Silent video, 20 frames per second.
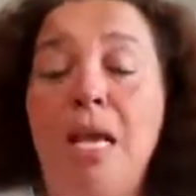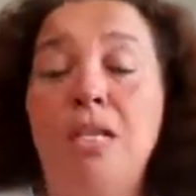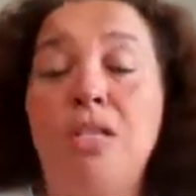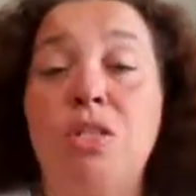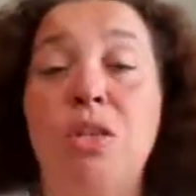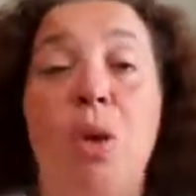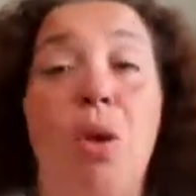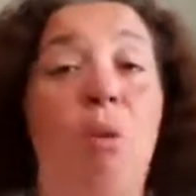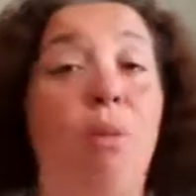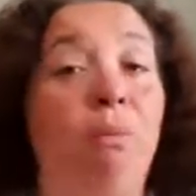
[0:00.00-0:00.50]

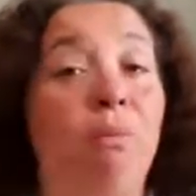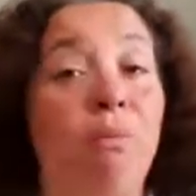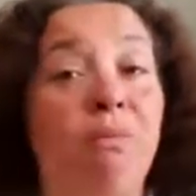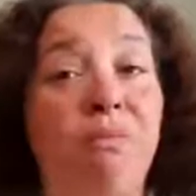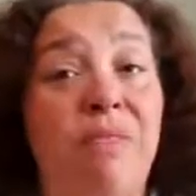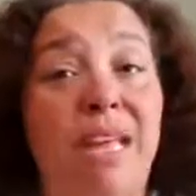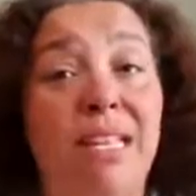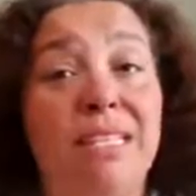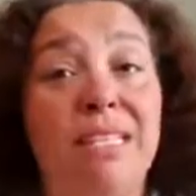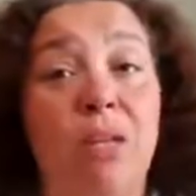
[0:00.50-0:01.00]
So
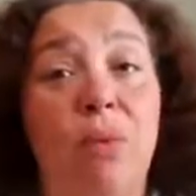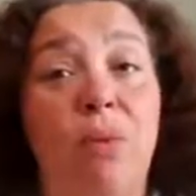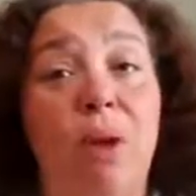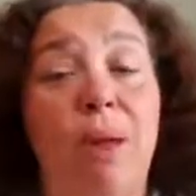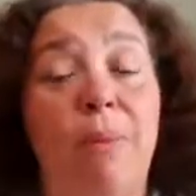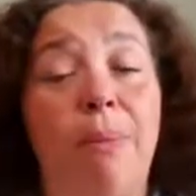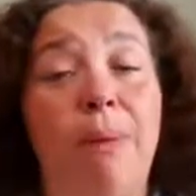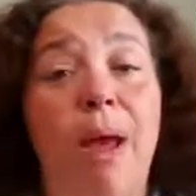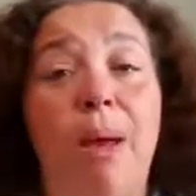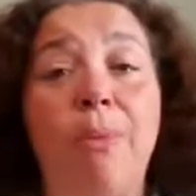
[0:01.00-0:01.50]
that's going to
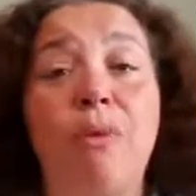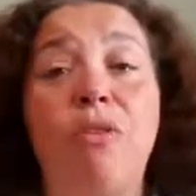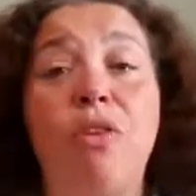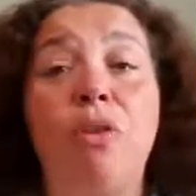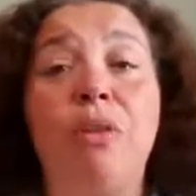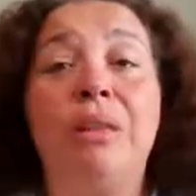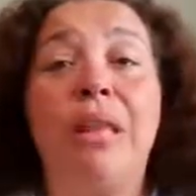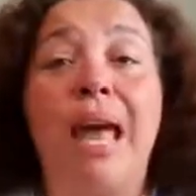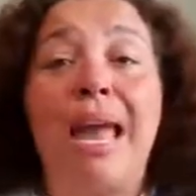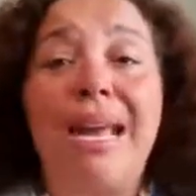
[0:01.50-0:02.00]
wrap it up. If
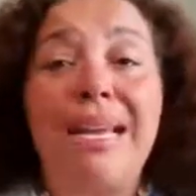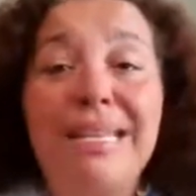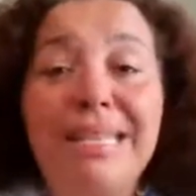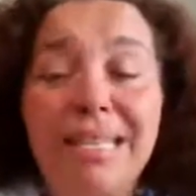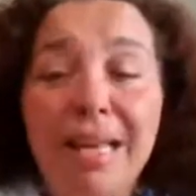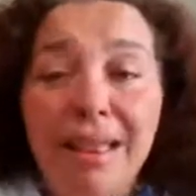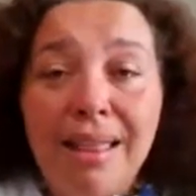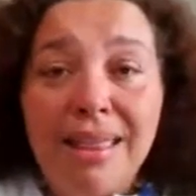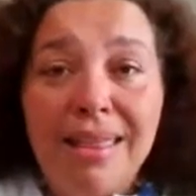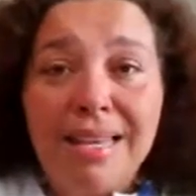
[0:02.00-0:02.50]
you
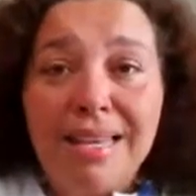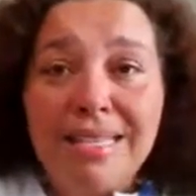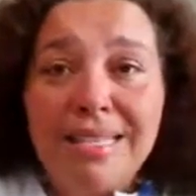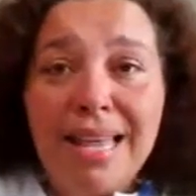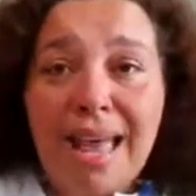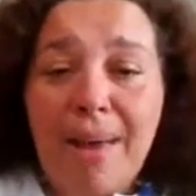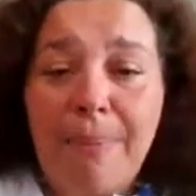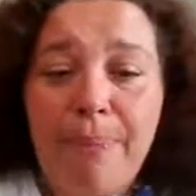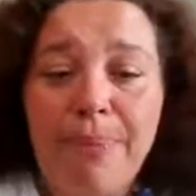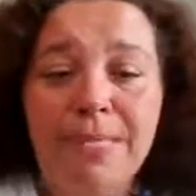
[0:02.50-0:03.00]
liked
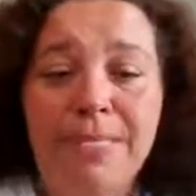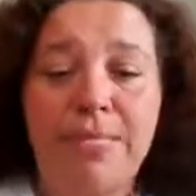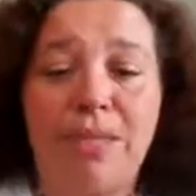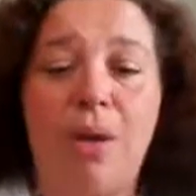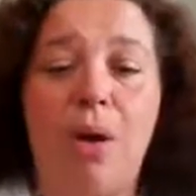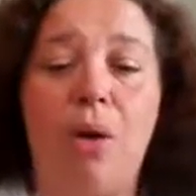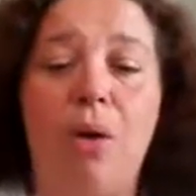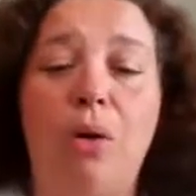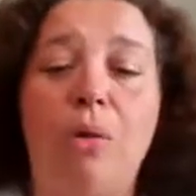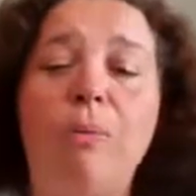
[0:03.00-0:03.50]
this
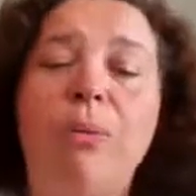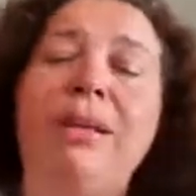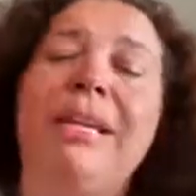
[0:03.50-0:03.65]
episode,